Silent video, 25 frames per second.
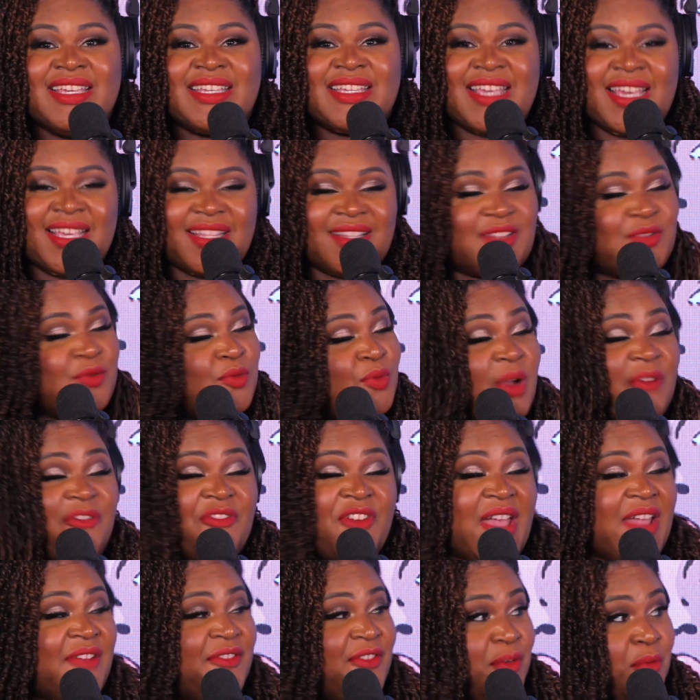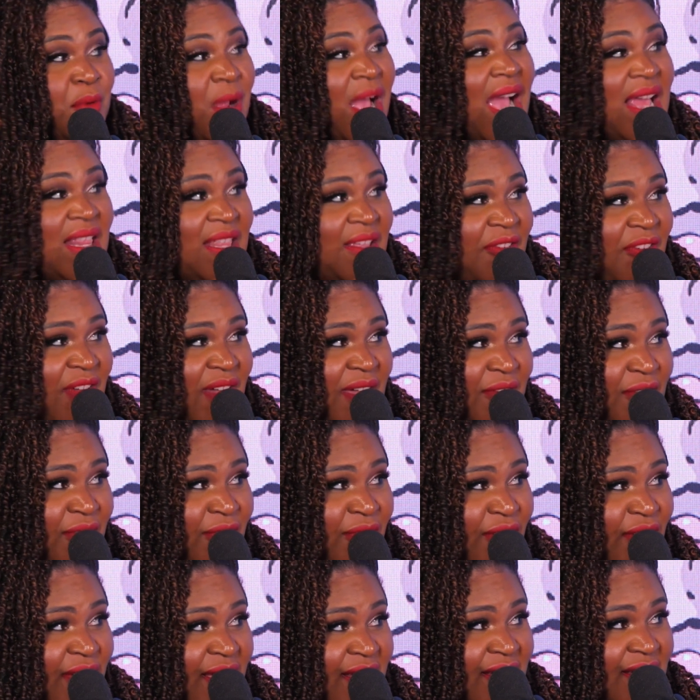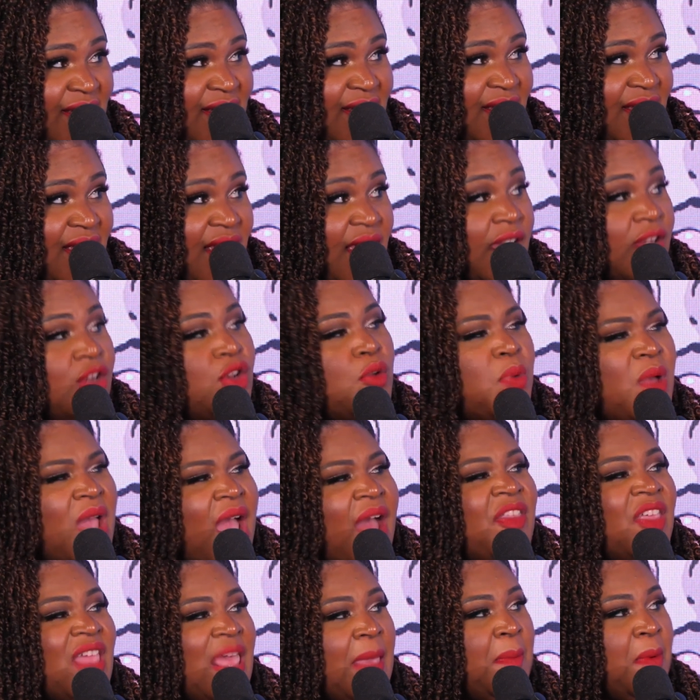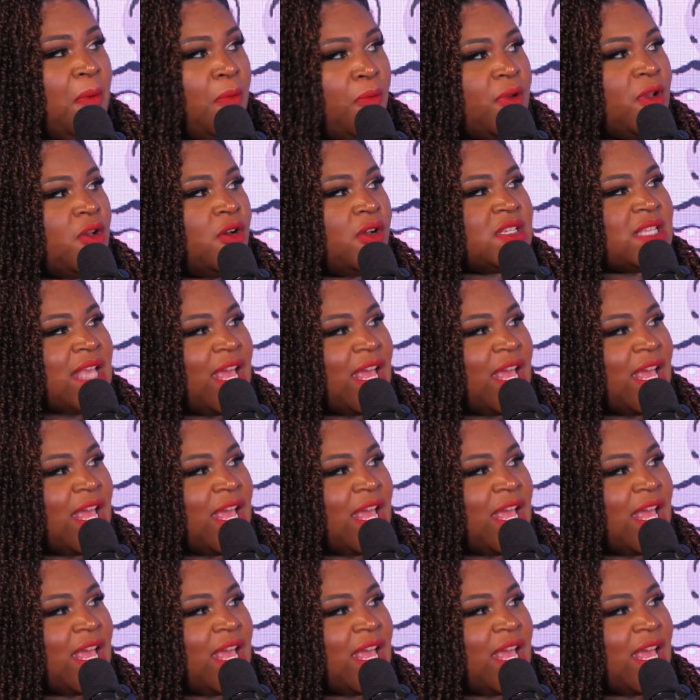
We're favored. We're highly favored, friend. No, we have to keep it real, because I